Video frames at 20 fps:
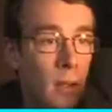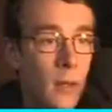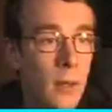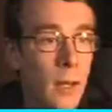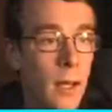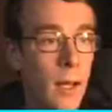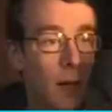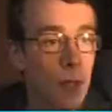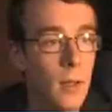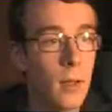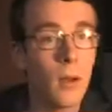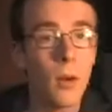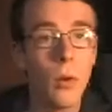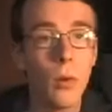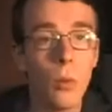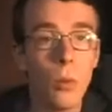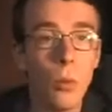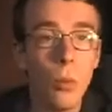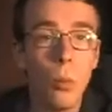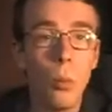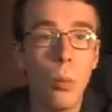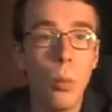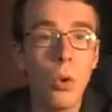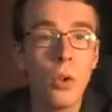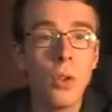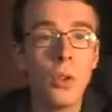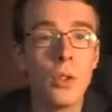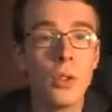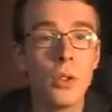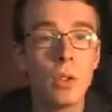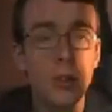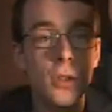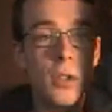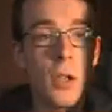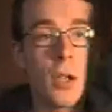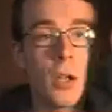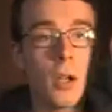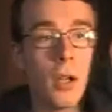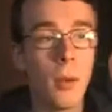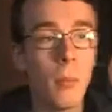Then, once
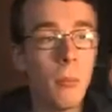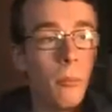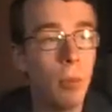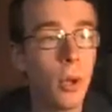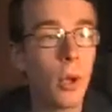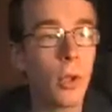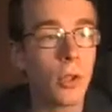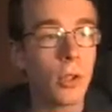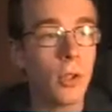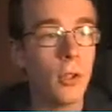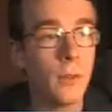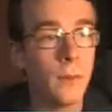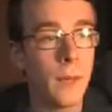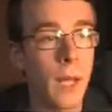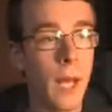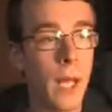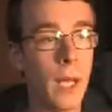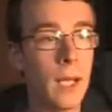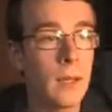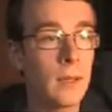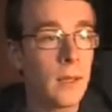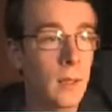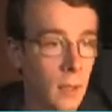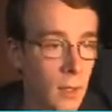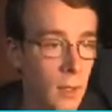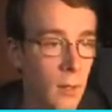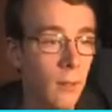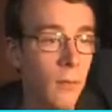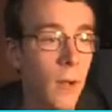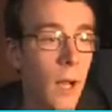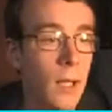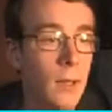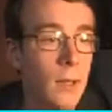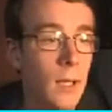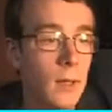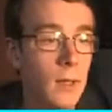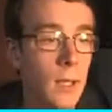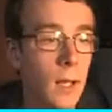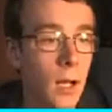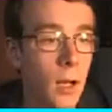Bucktooth dies,
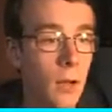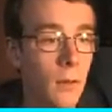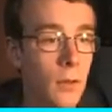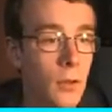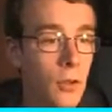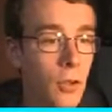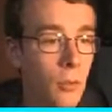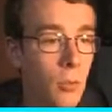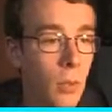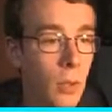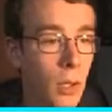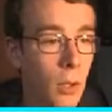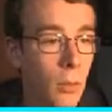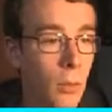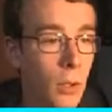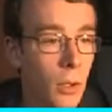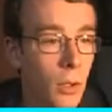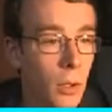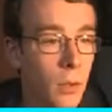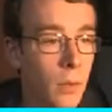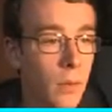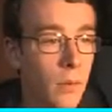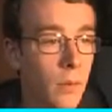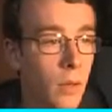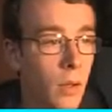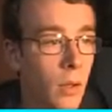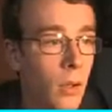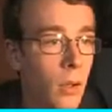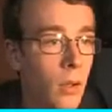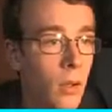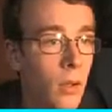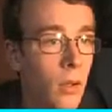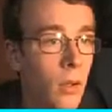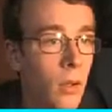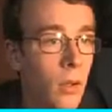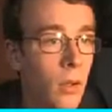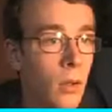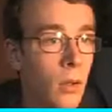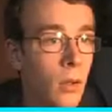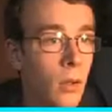Rattata's health should be low enough
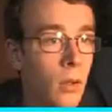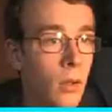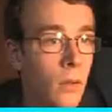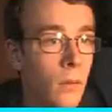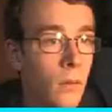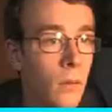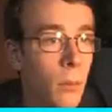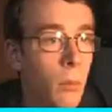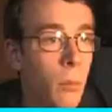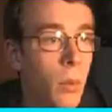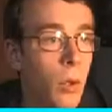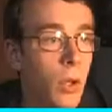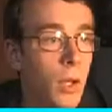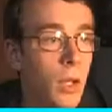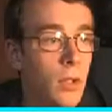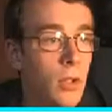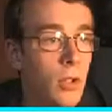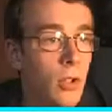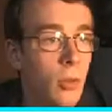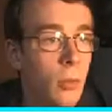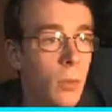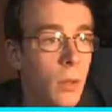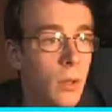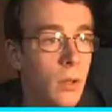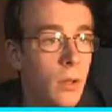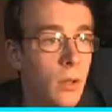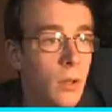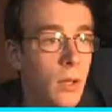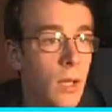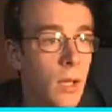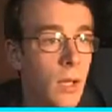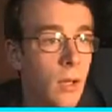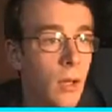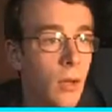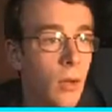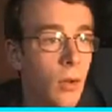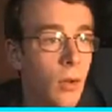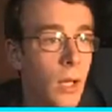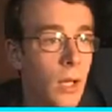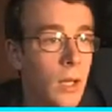for Monkey to come in and take
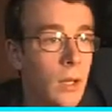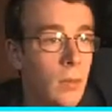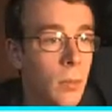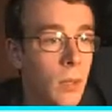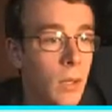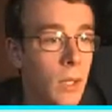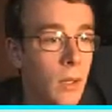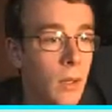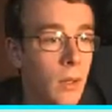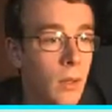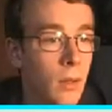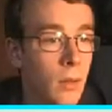all the XP.